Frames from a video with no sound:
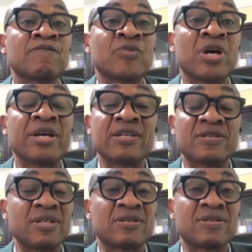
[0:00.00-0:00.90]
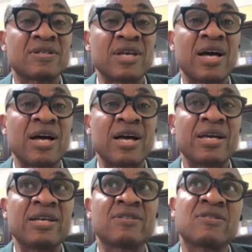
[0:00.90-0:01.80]

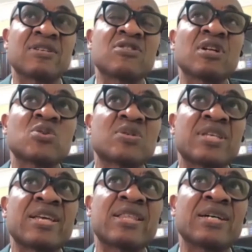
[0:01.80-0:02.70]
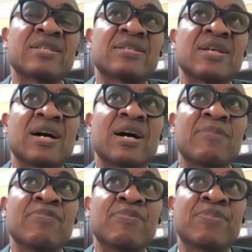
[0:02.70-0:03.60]
it's not to say that
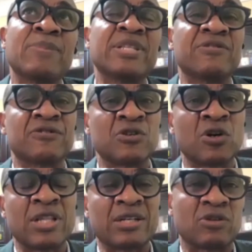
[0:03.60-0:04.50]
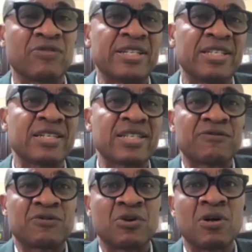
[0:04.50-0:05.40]
probably they've run out of ideas. After
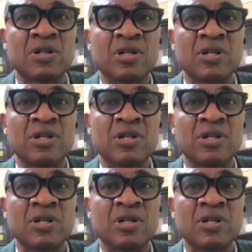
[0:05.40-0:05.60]
all,